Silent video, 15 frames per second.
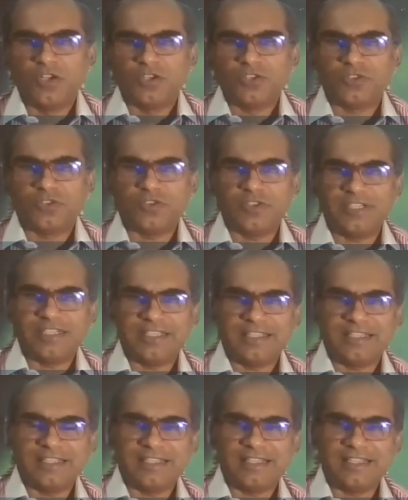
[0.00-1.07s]
So,
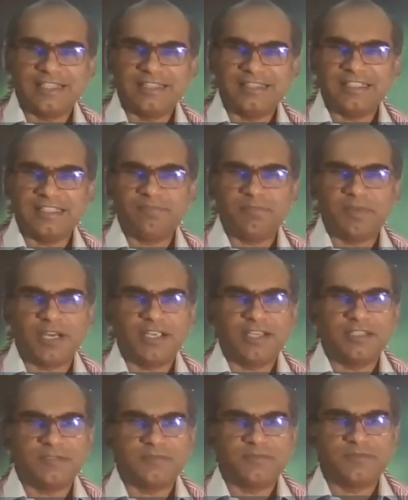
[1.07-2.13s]
in this
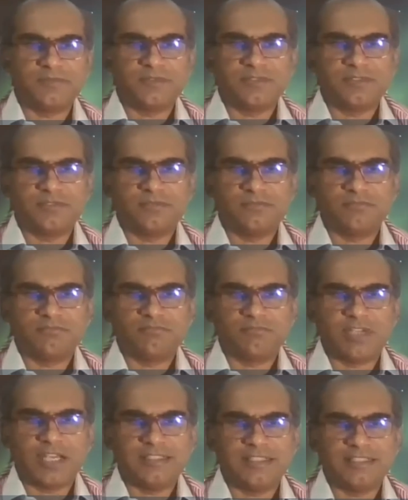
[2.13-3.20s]
part,
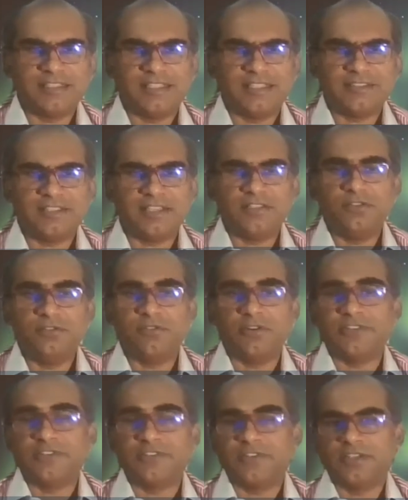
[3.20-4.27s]
I suggest a new
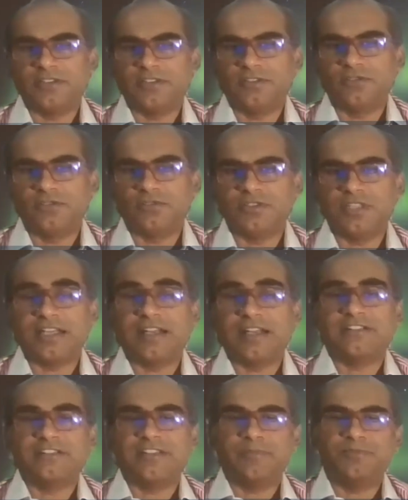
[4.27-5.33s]
answer to the
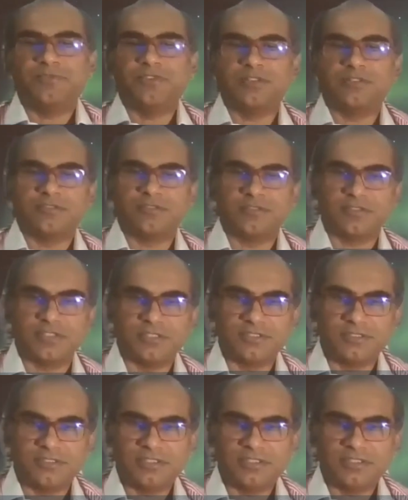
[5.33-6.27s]
conceptual question.